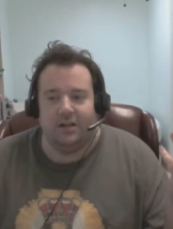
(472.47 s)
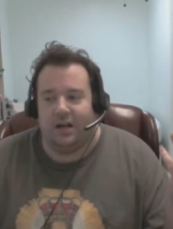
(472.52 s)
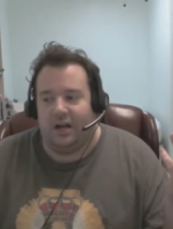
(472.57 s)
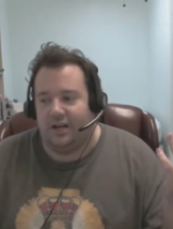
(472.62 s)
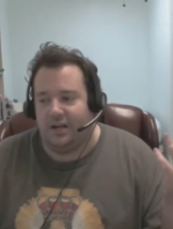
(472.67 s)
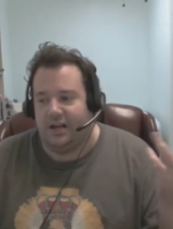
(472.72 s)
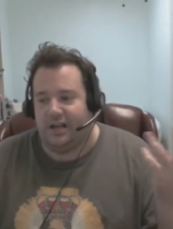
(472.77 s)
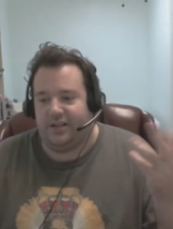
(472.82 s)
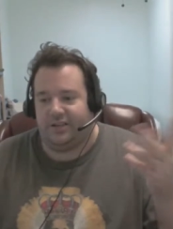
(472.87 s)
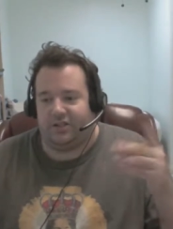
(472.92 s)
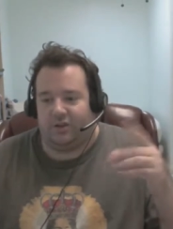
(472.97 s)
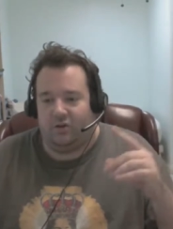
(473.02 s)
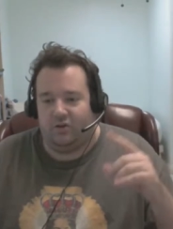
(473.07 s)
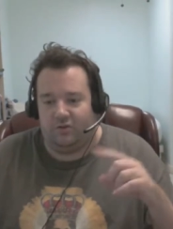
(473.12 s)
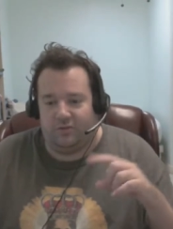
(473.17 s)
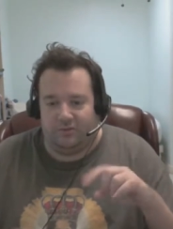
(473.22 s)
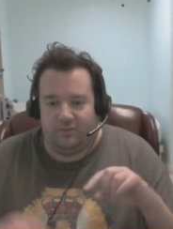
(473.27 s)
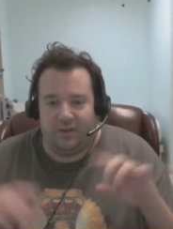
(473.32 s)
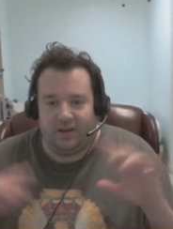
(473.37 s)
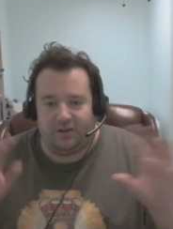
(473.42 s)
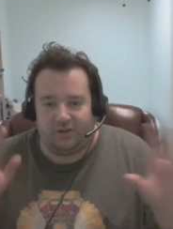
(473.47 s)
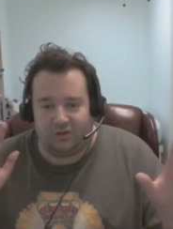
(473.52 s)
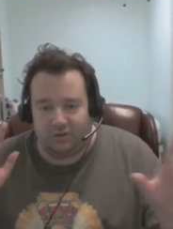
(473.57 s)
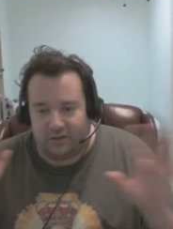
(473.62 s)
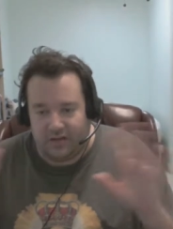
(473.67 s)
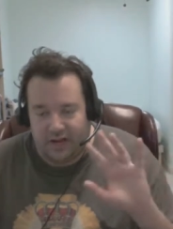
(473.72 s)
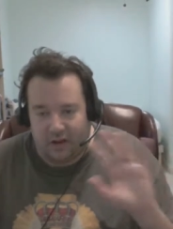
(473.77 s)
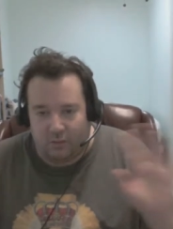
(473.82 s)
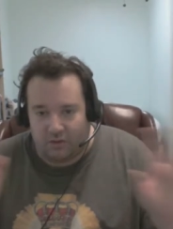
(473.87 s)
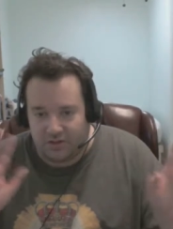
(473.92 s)
and so you had to make sure
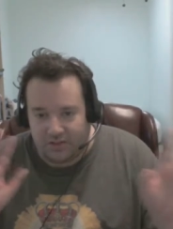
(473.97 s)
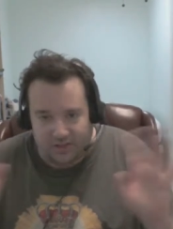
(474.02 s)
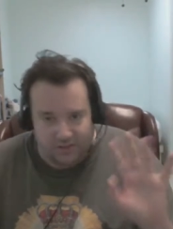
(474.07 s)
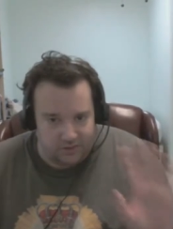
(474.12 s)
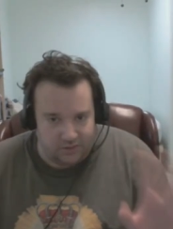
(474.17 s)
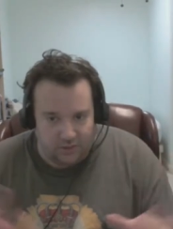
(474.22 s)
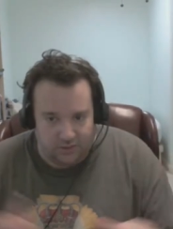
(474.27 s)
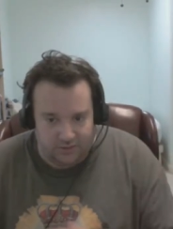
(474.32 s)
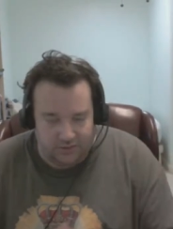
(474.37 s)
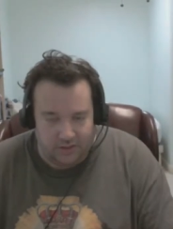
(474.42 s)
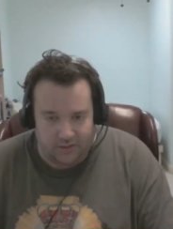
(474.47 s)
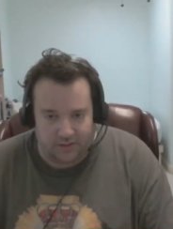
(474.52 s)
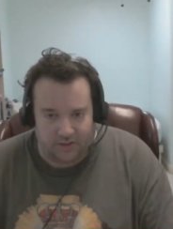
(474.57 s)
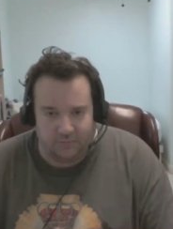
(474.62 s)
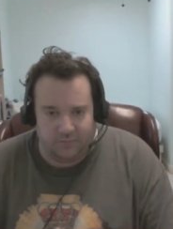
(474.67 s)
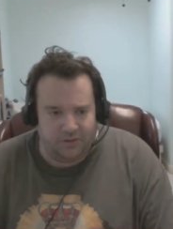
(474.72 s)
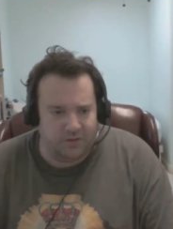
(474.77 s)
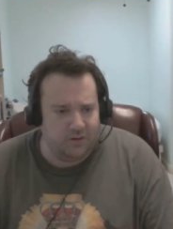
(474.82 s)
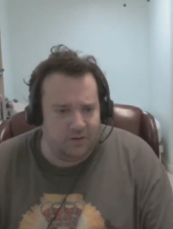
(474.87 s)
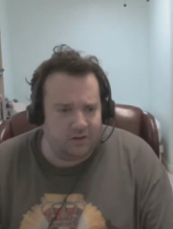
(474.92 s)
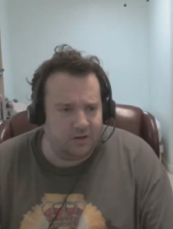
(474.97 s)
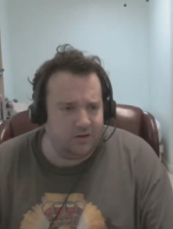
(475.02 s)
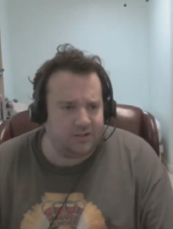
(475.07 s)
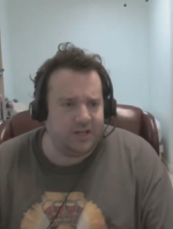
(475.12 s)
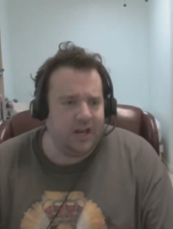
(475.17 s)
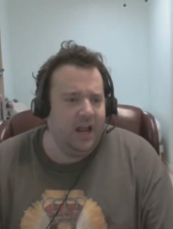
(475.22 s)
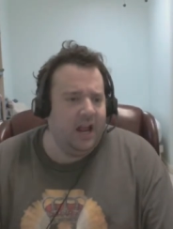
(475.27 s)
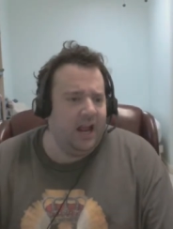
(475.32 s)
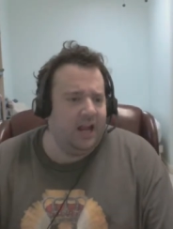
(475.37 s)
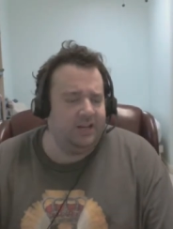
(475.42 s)
that it wasn't installed in other computers.
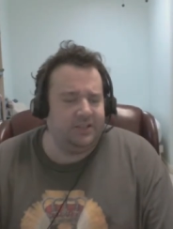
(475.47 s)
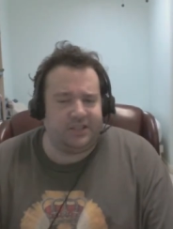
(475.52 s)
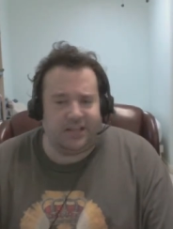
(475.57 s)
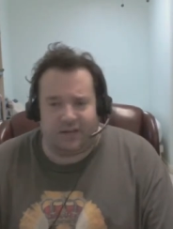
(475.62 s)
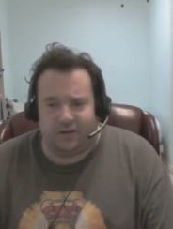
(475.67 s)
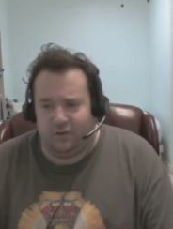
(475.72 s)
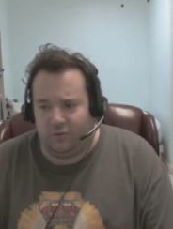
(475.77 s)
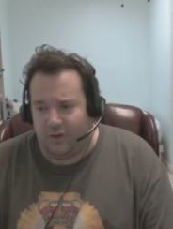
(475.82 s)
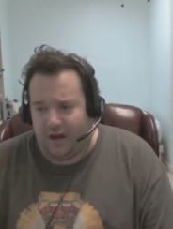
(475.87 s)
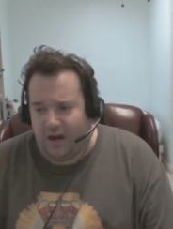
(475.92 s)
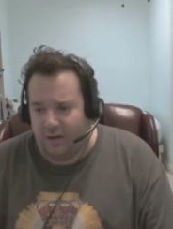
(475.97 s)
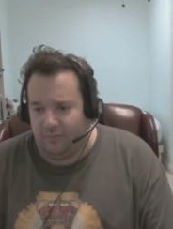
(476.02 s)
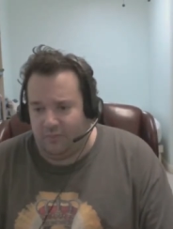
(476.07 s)
And SecuROM